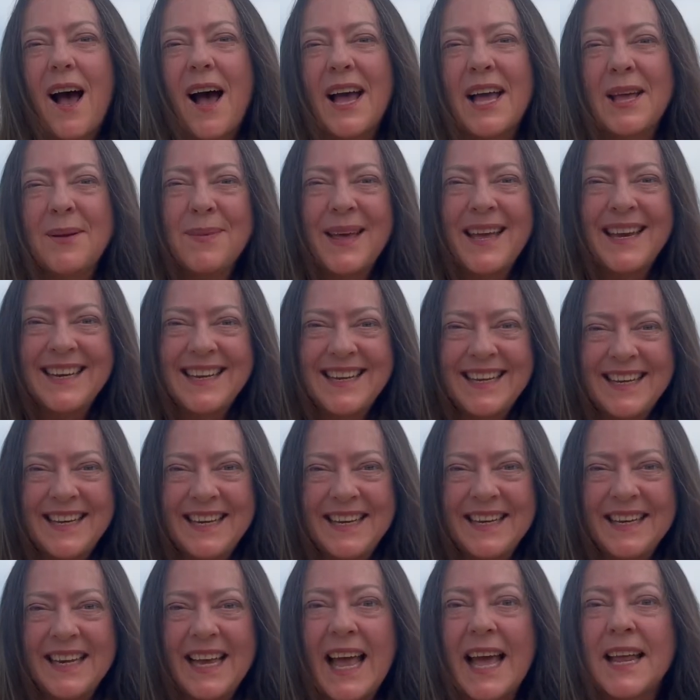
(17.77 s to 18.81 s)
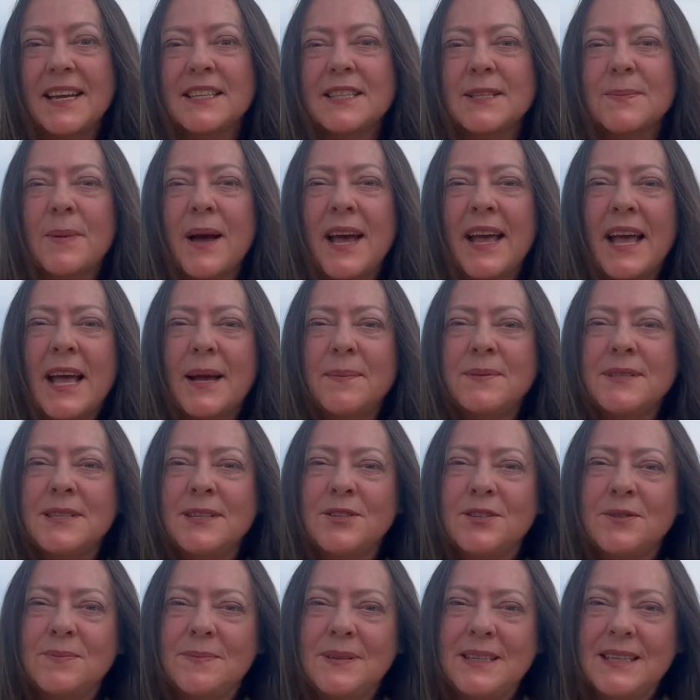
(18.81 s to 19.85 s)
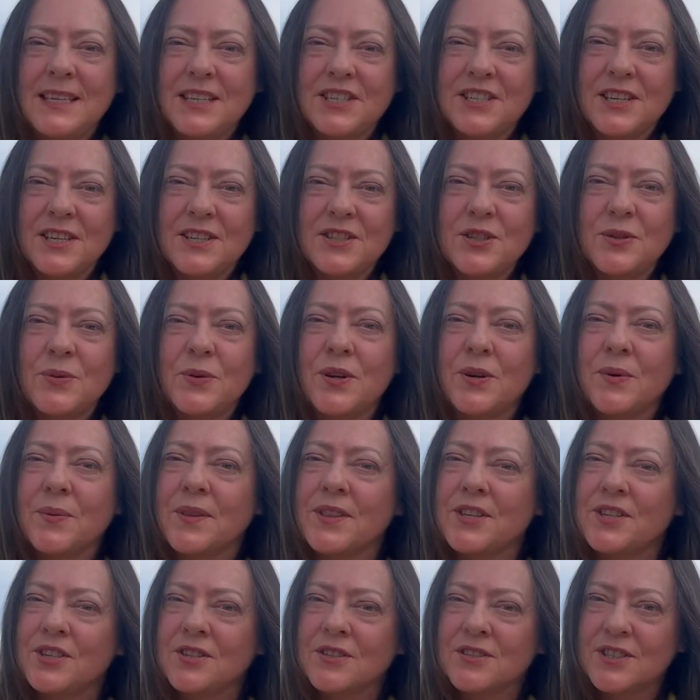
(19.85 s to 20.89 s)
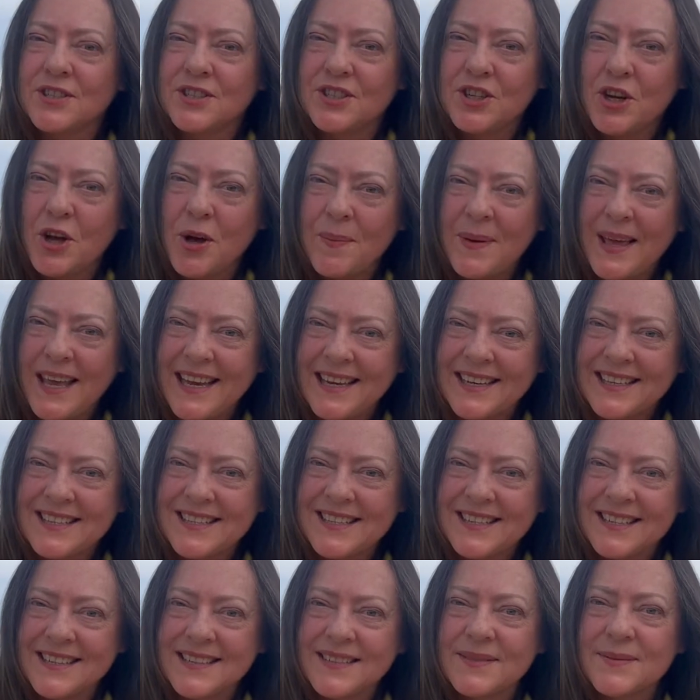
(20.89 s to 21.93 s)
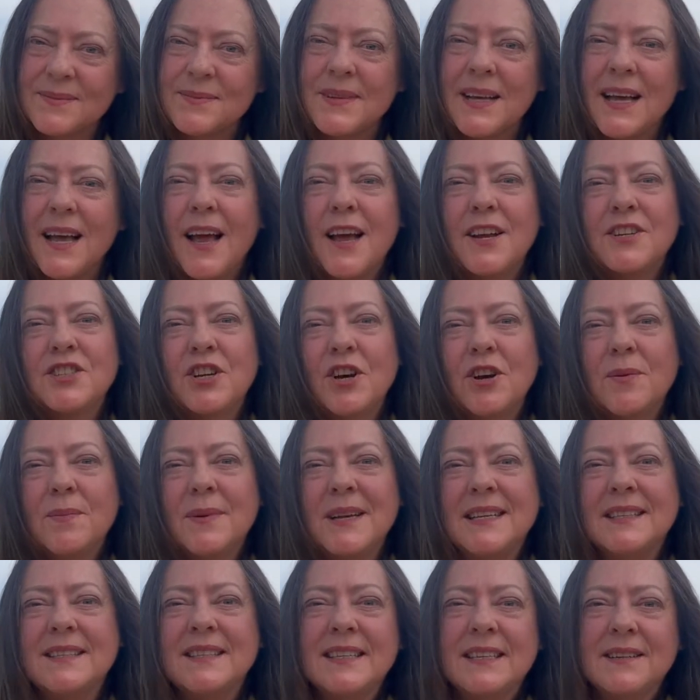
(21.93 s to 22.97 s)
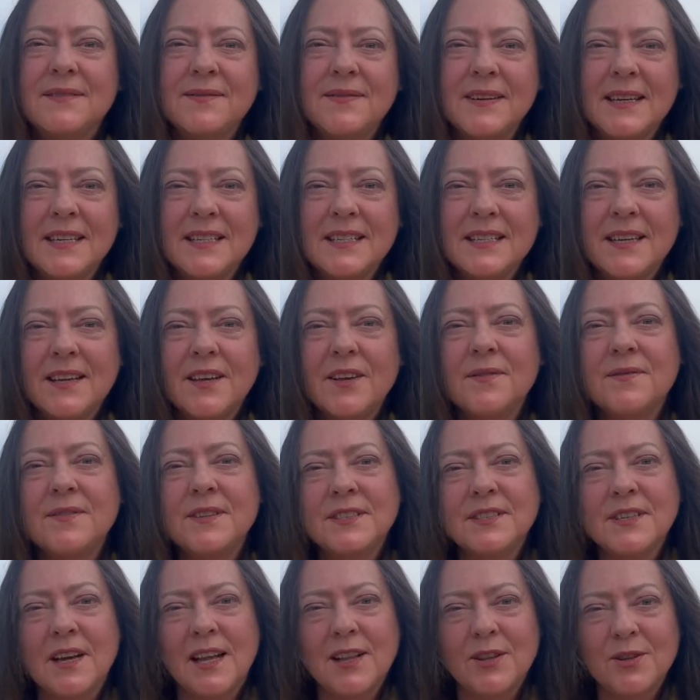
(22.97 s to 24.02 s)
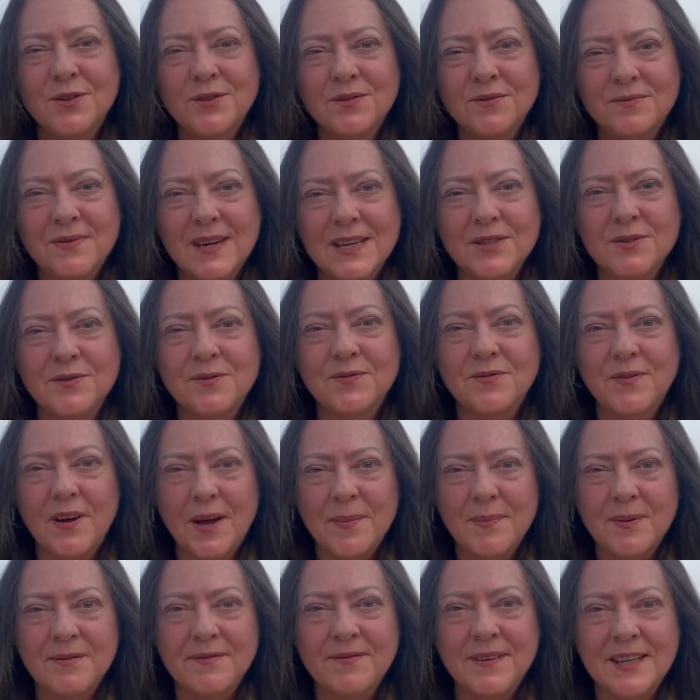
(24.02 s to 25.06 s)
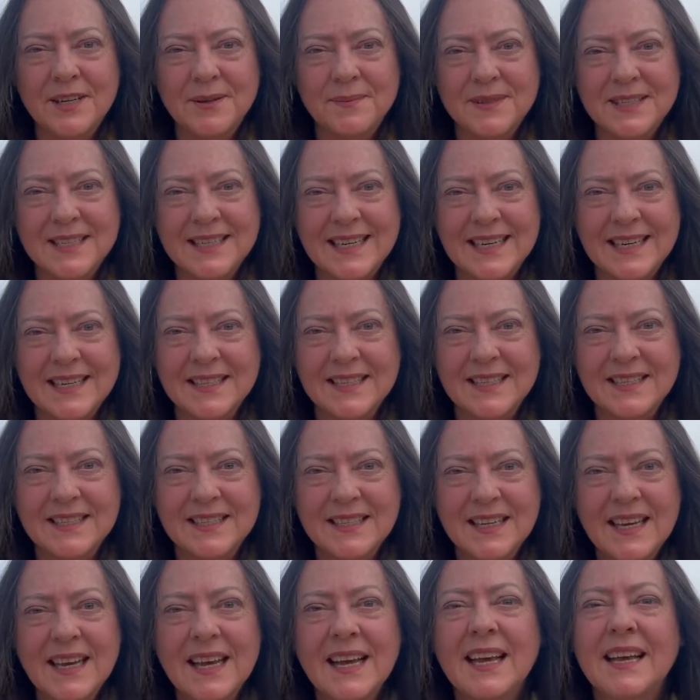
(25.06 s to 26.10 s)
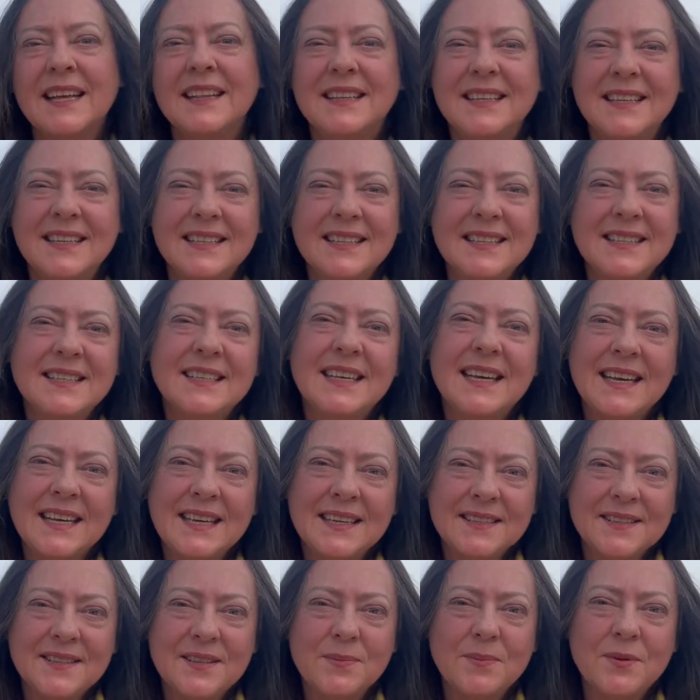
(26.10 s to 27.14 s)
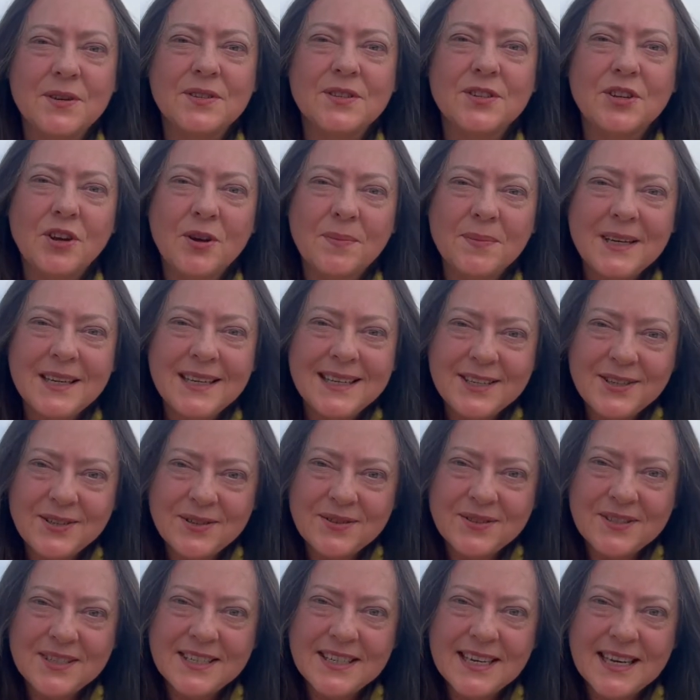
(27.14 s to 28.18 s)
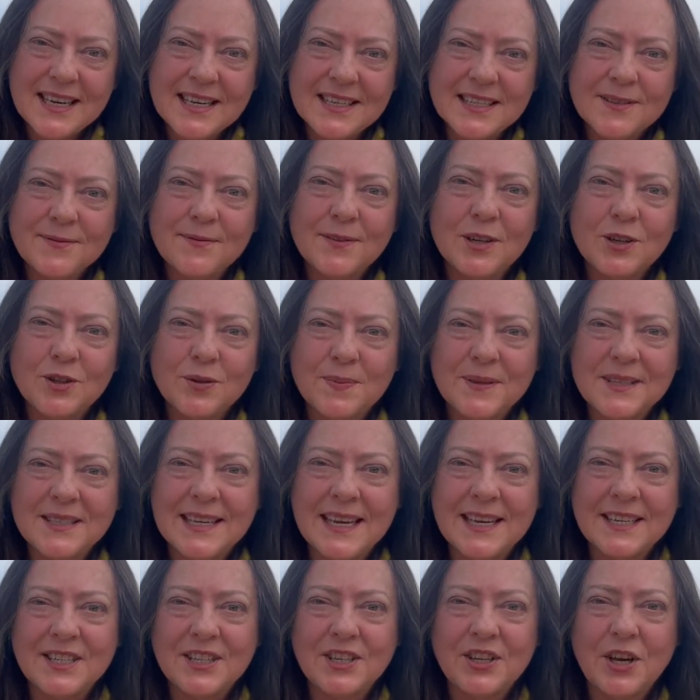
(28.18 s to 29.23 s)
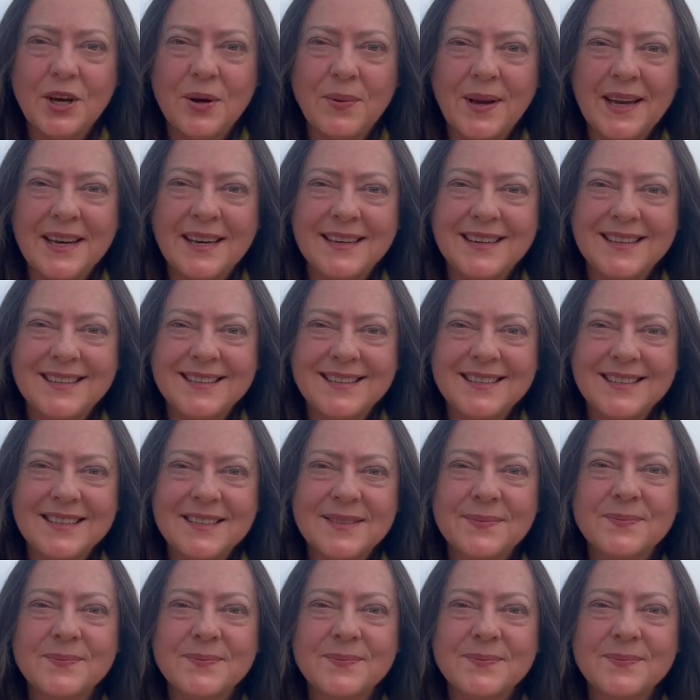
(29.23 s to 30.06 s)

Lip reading: am Aileen, and it's my absolute pleasure to work with Dr. Tom Exner. Tom is the inventor of the dilute Russell Viper venom test. This is the most commonly used test for lupus anticoagulants.